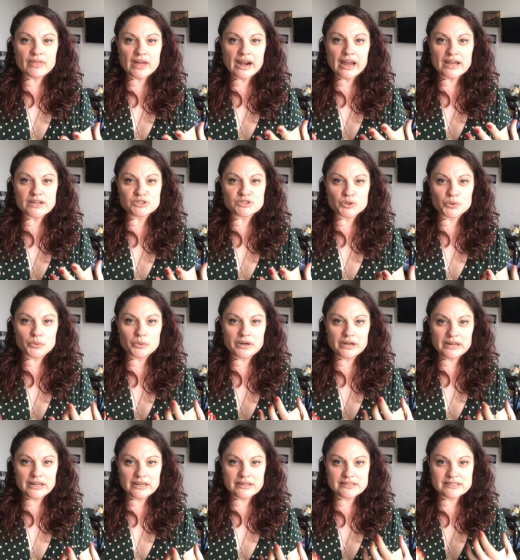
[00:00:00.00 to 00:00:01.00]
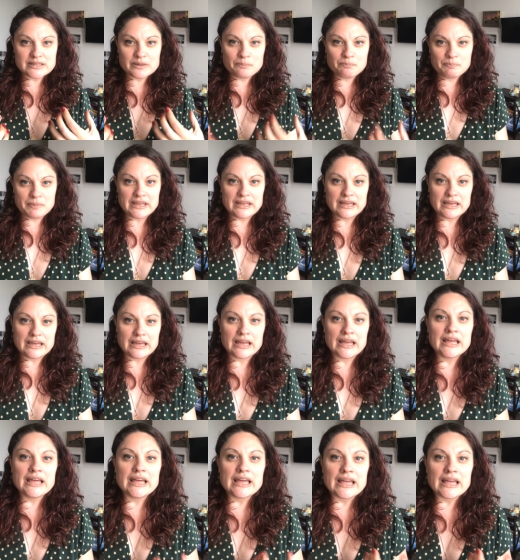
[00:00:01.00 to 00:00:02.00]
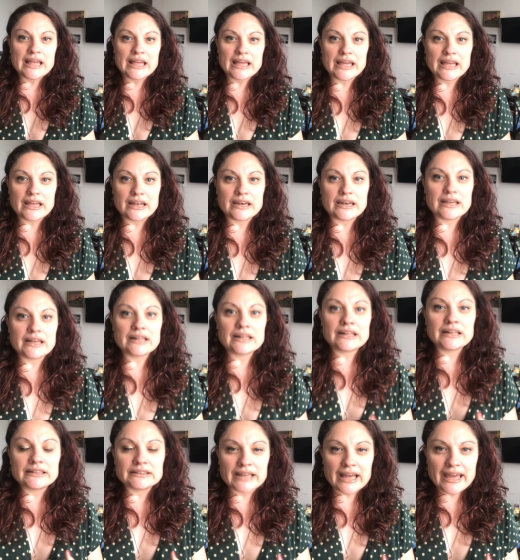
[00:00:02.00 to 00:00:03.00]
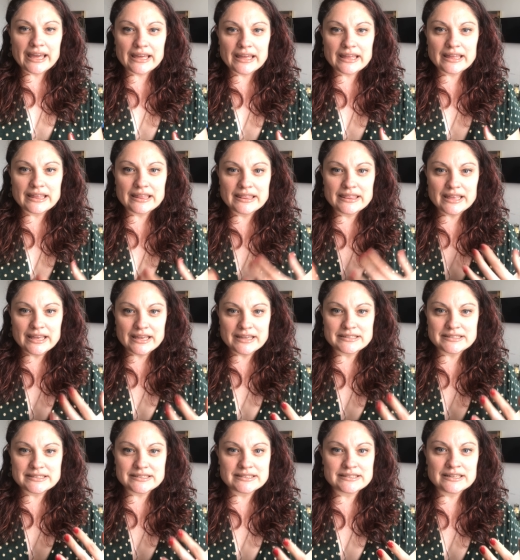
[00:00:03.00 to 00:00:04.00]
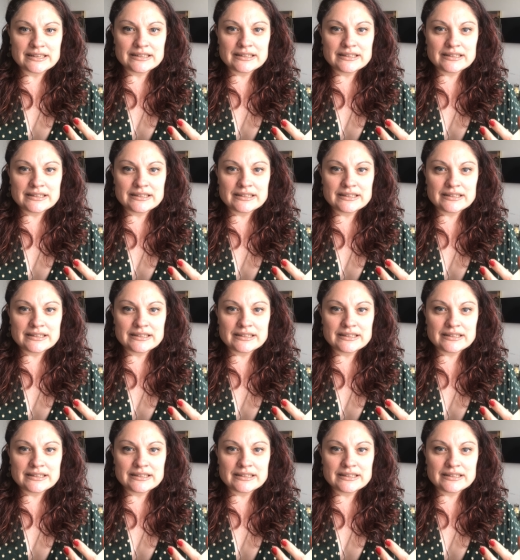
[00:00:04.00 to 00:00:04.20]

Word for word: that I don't need to be in like this